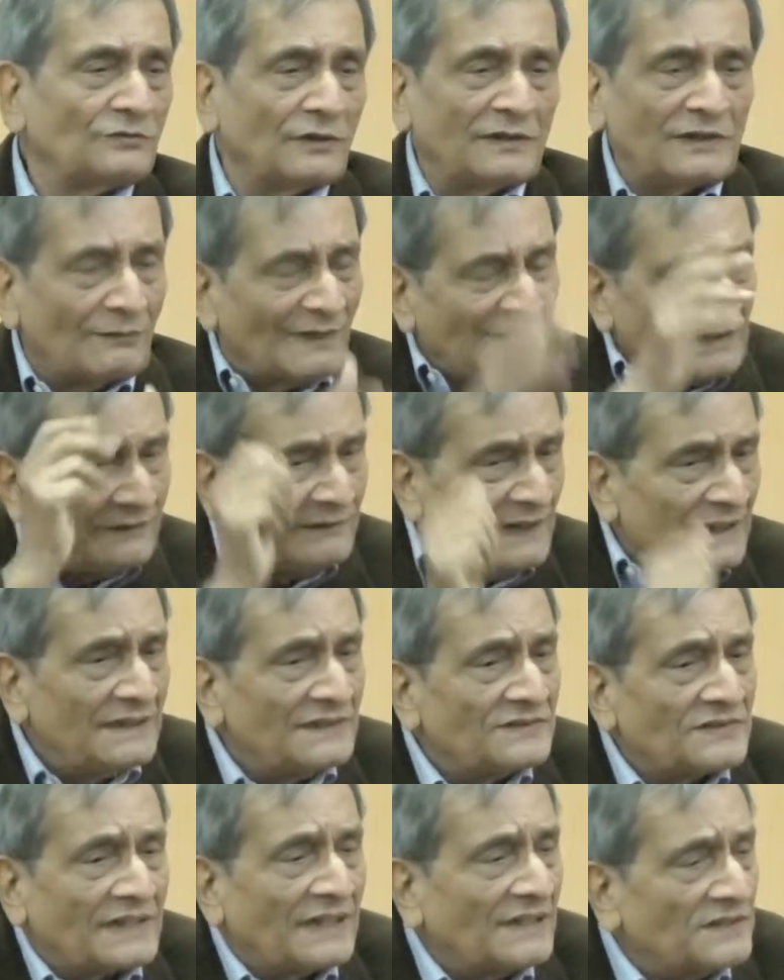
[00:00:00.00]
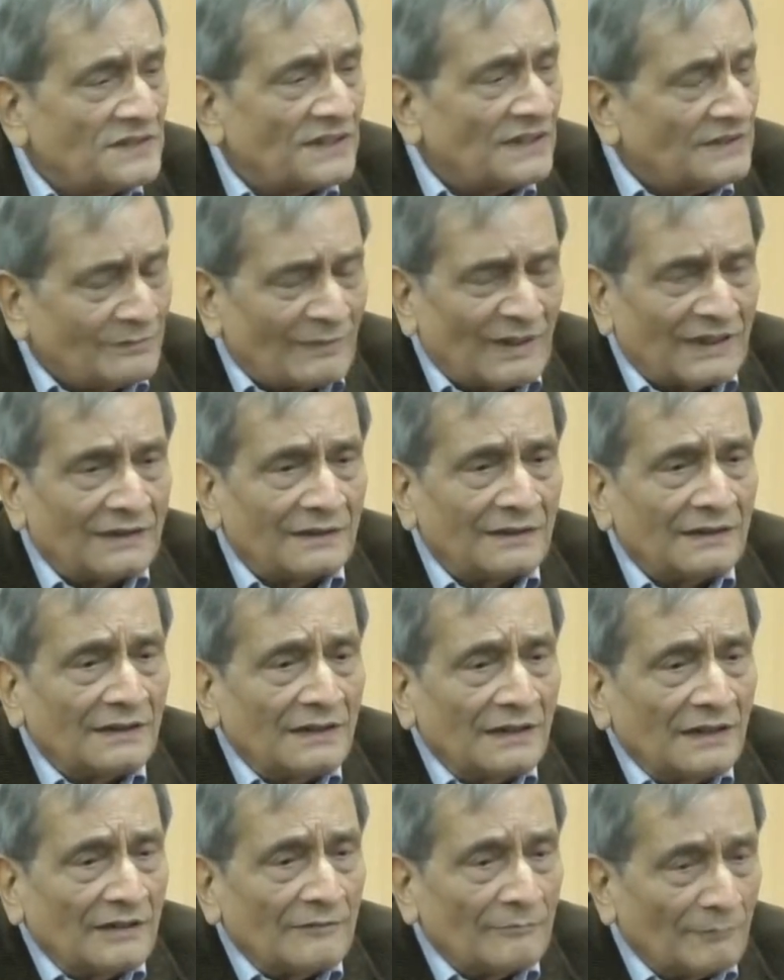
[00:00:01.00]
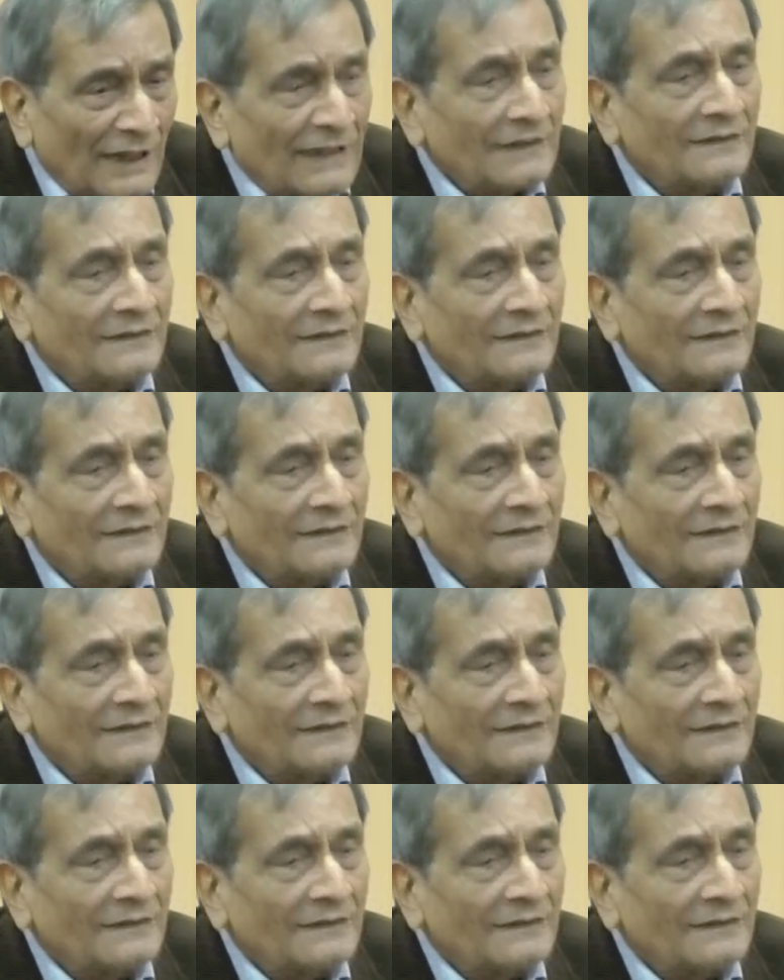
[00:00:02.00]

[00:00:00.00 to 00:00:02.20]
So it was a very strange judgment.